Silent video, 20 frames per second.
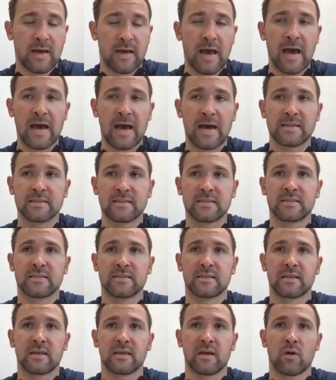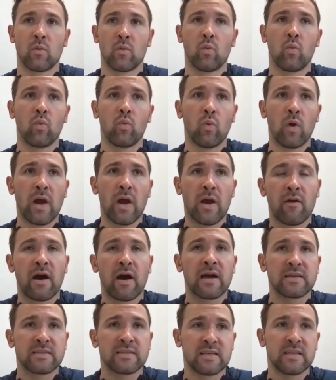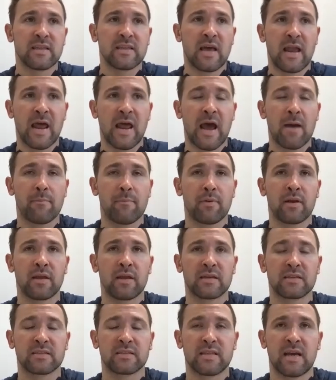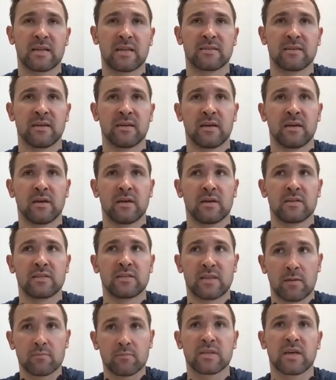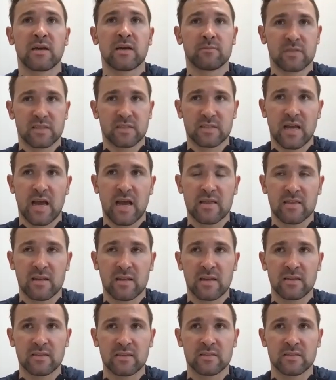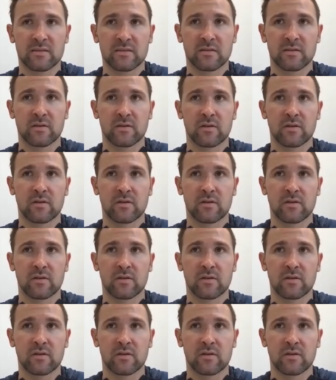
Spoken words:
And where I see that happening is that sometimes as athletes,